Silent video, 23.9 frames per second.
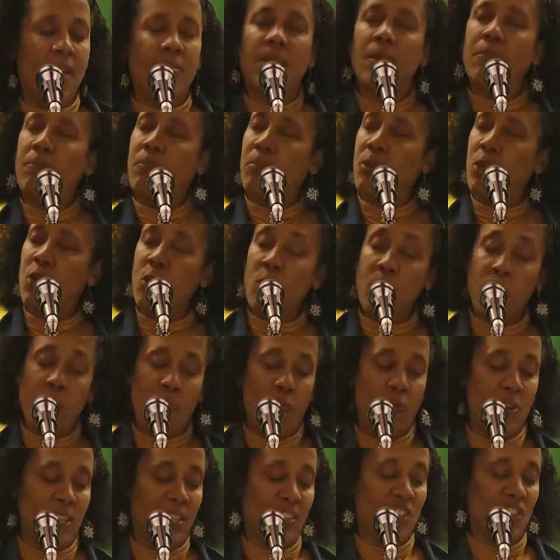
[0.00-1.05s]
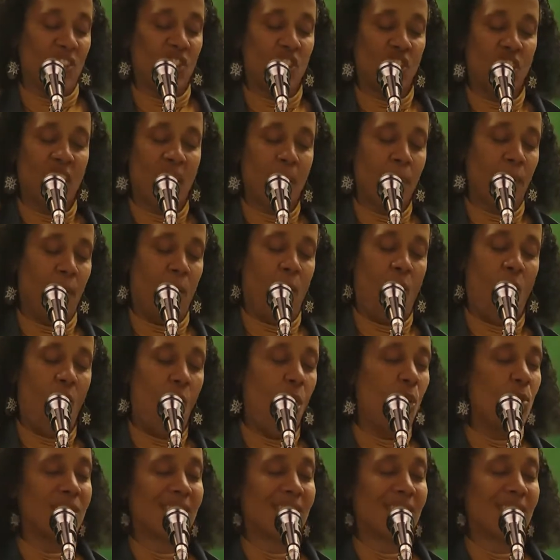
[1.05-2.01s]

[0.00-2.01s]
the blueprint to shape a whole